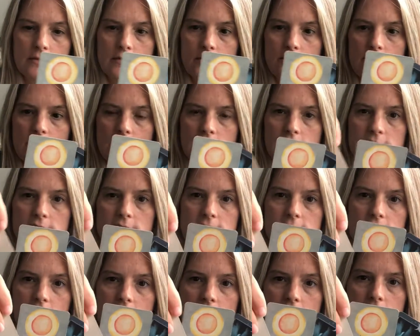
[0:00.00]
You've got the
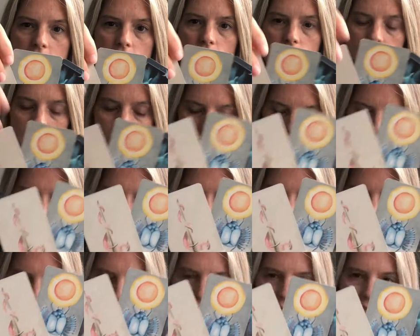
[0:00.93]
sun, you've got the
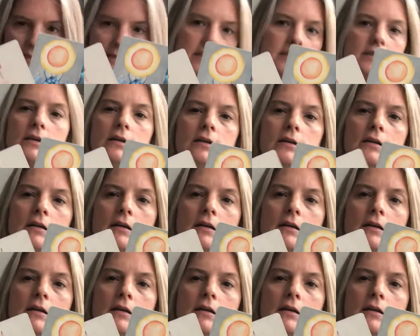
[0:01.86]
ace